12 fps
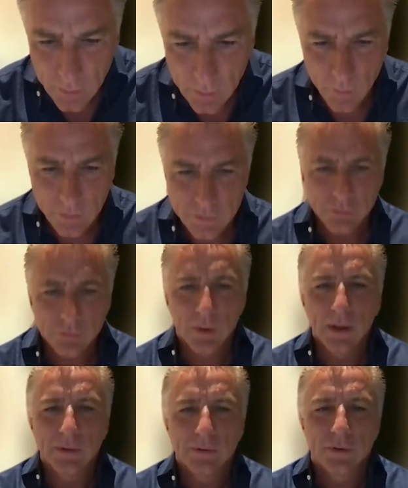We just
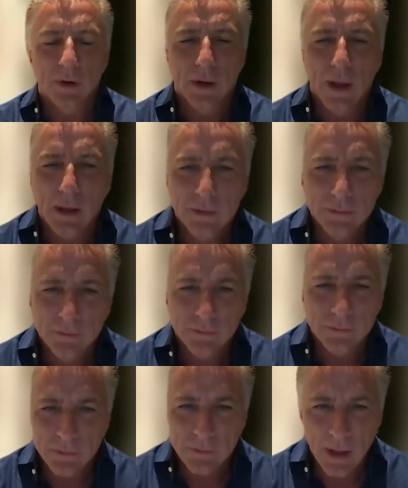raised our
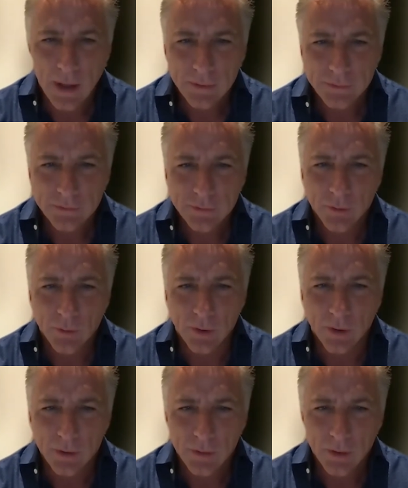guidance last
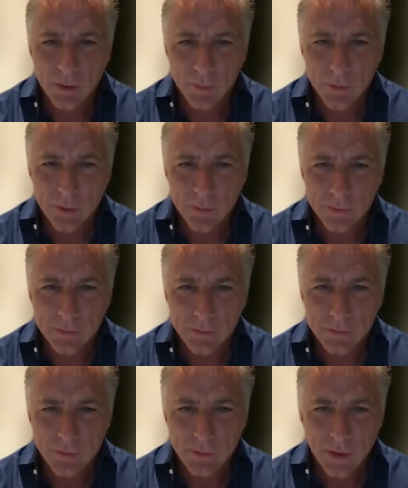quarter. We
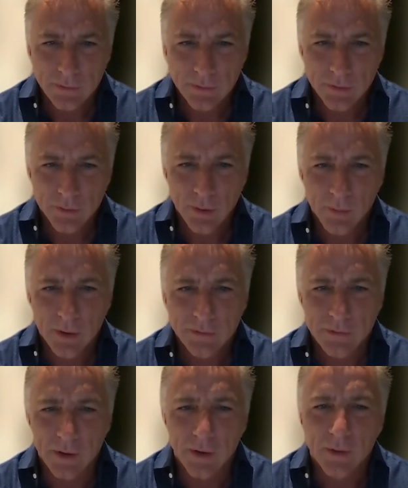just less than 3
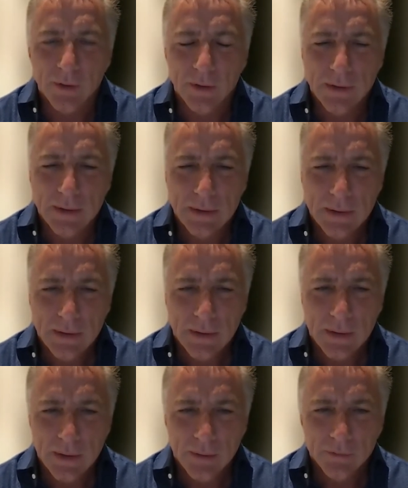months ago.
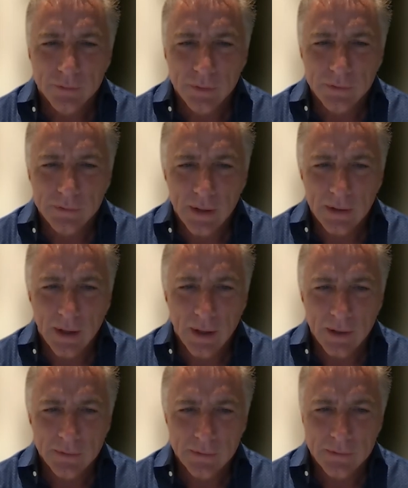So we set
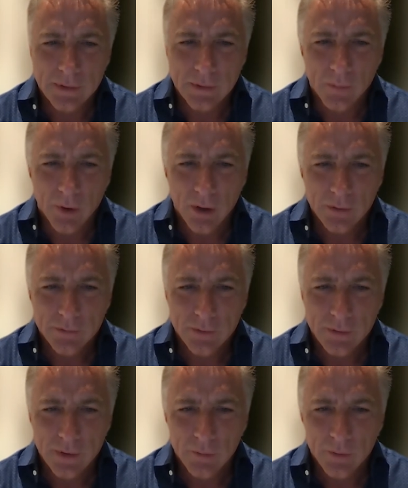guidance in
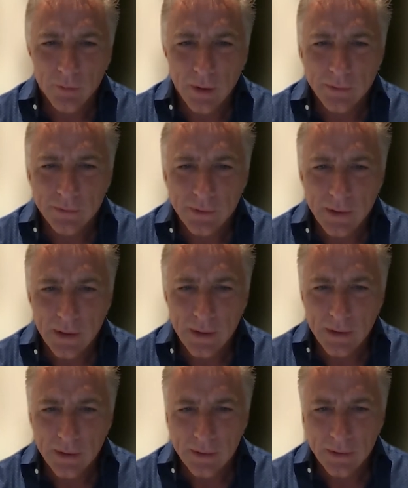March, and then we raised it
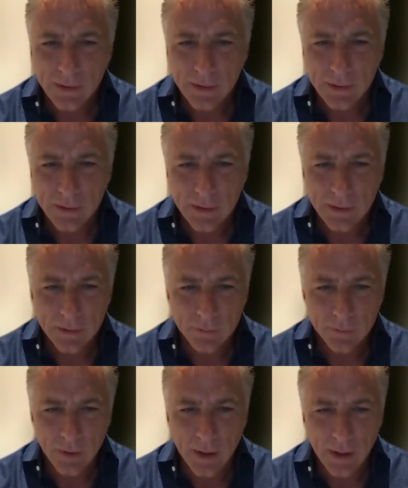again, and
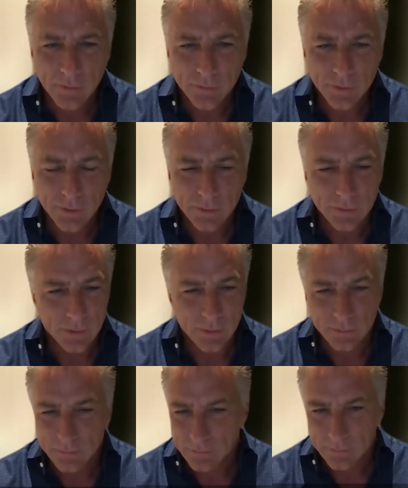right after
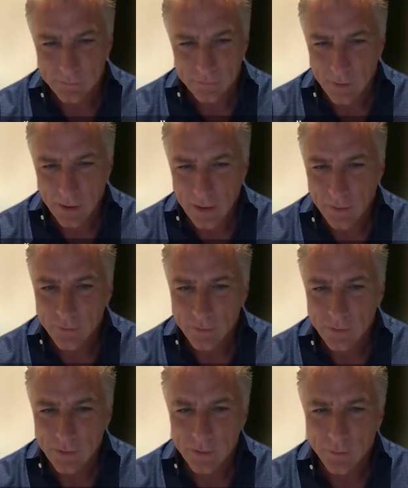
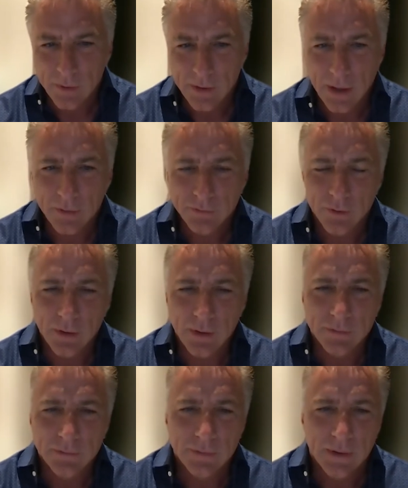we announced
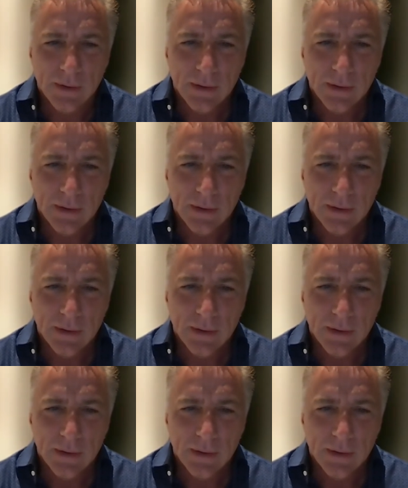earnings.